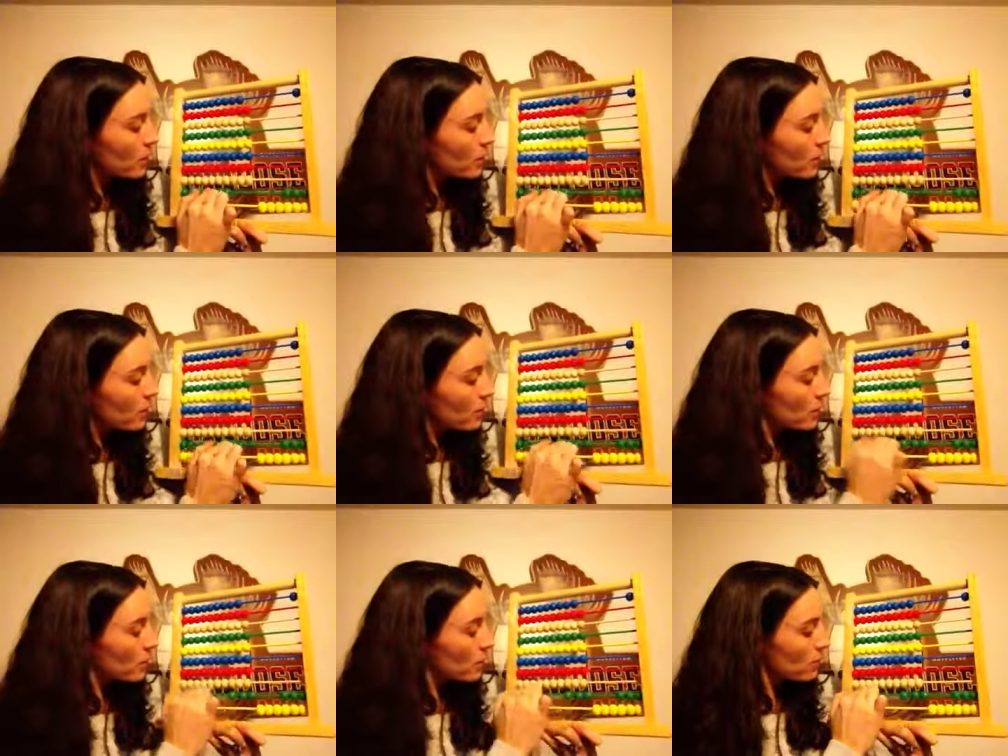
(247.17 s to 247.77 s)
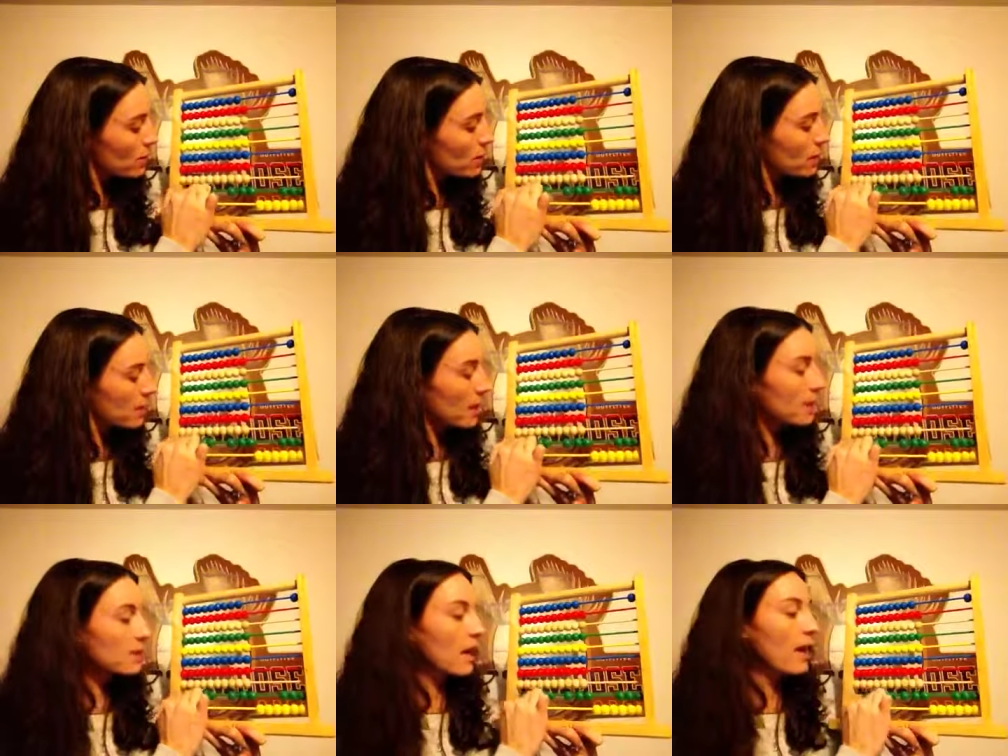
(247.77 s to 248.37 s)
So there's 3,
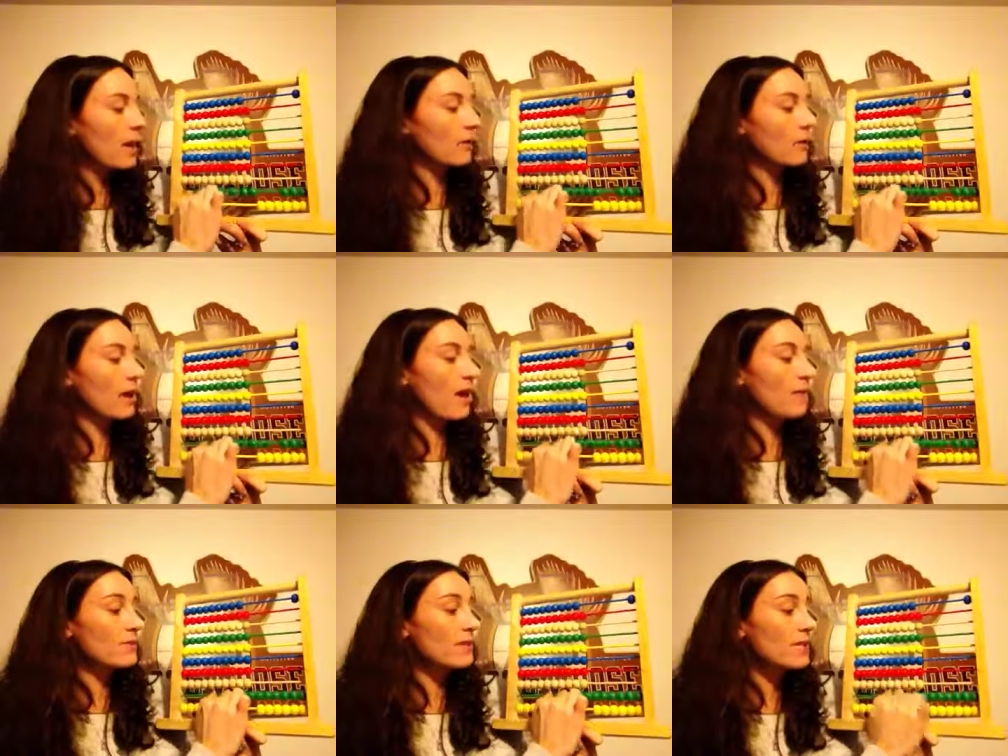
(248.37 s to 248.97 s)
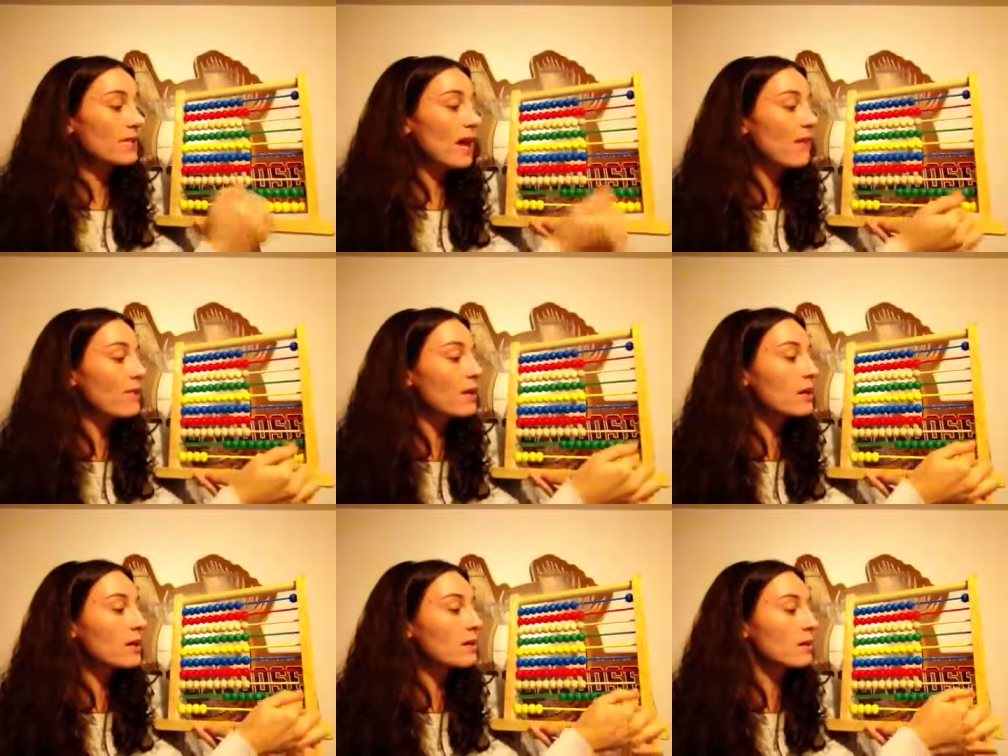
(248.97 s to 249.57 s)
6, I only have
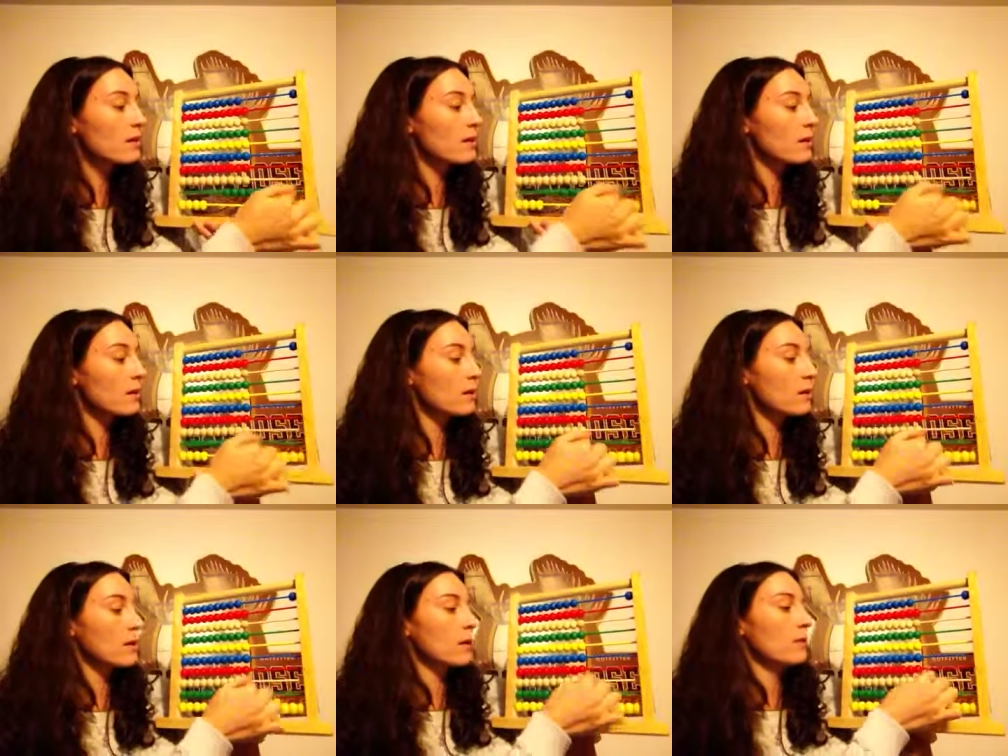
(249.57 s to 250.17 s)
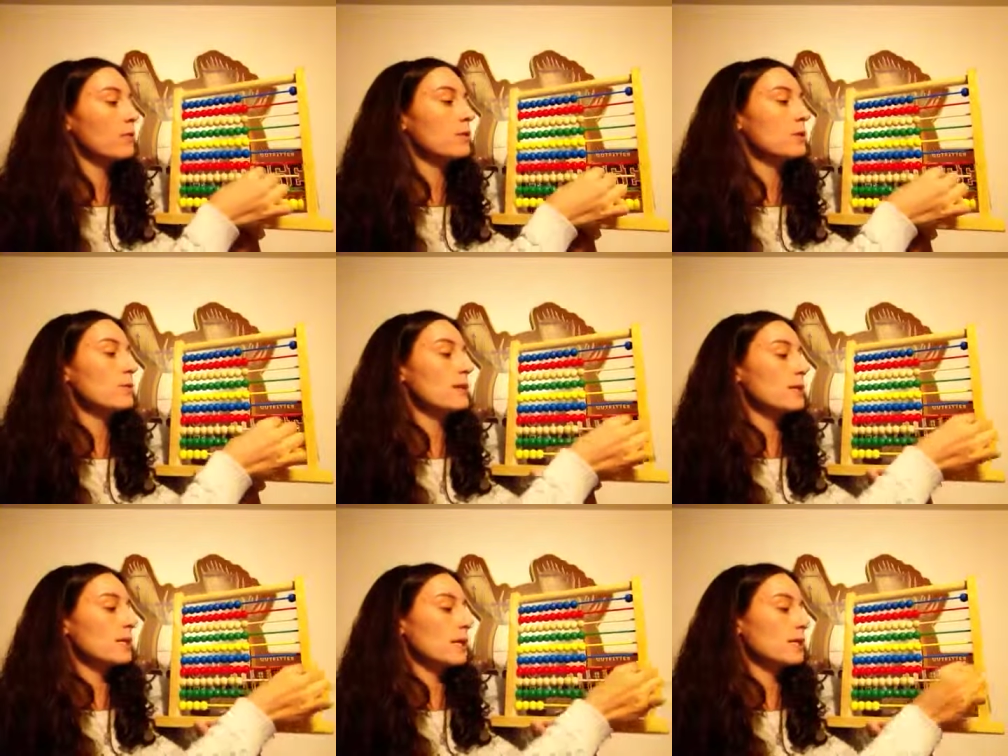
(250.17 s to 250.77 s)
7, which
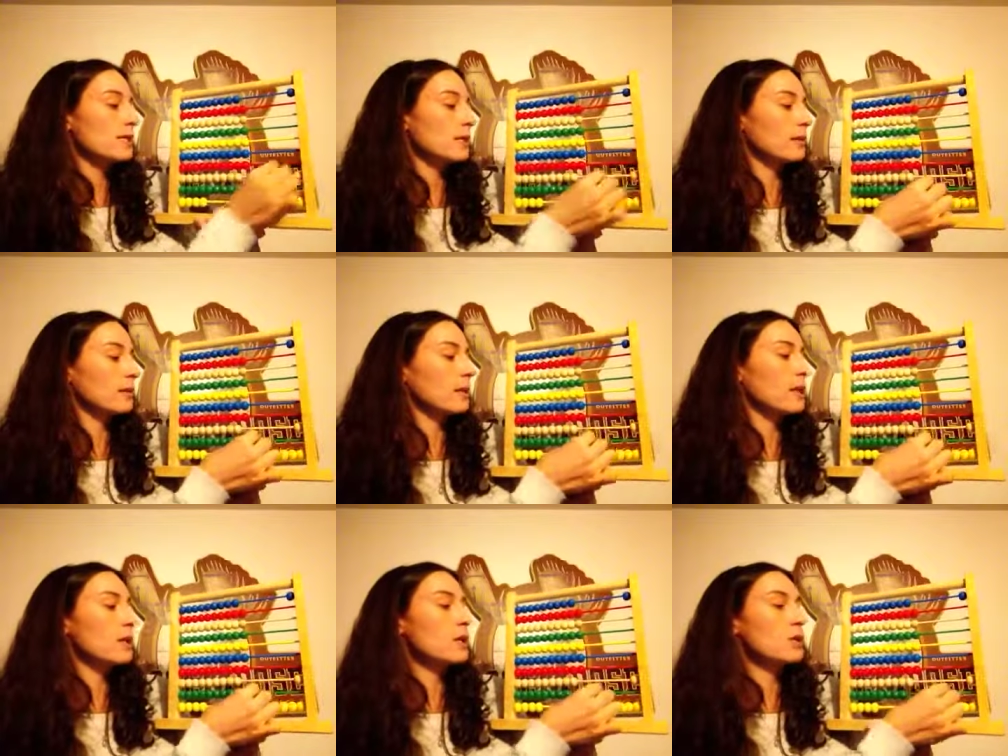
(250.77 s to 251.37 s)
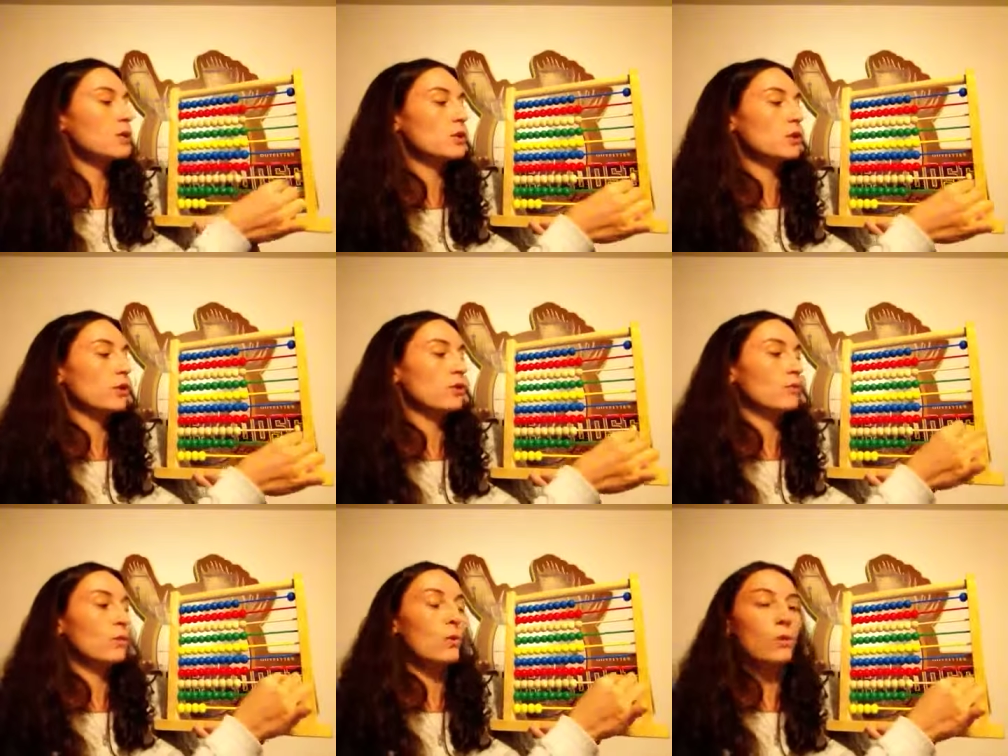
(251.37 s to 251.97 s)
means I still need
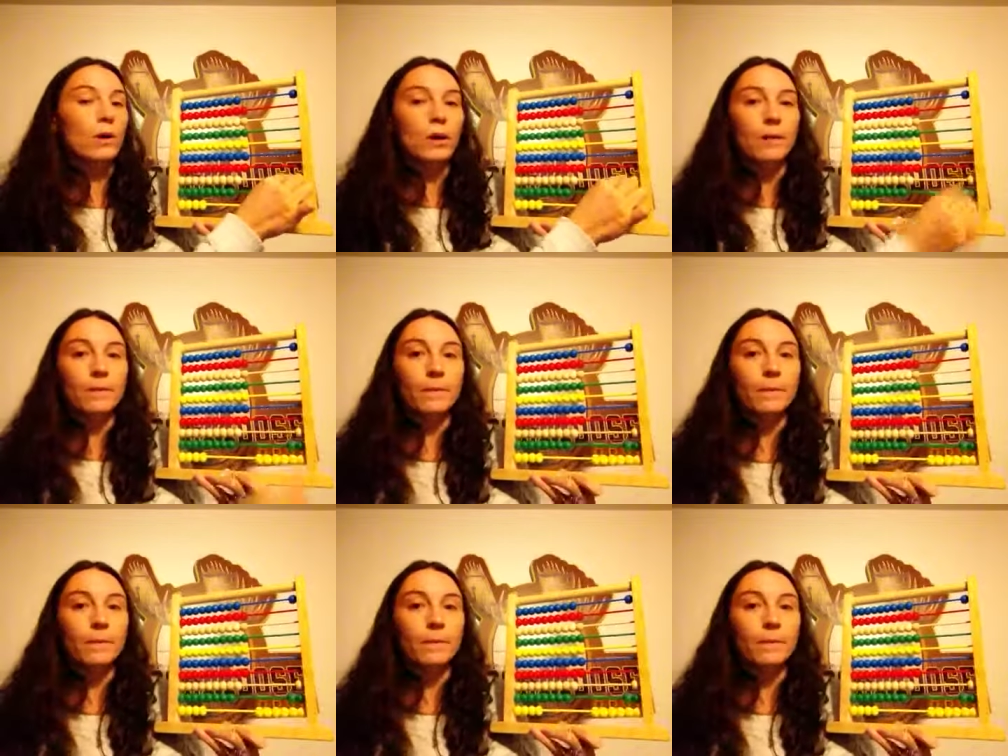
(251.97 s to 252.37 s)
2 more.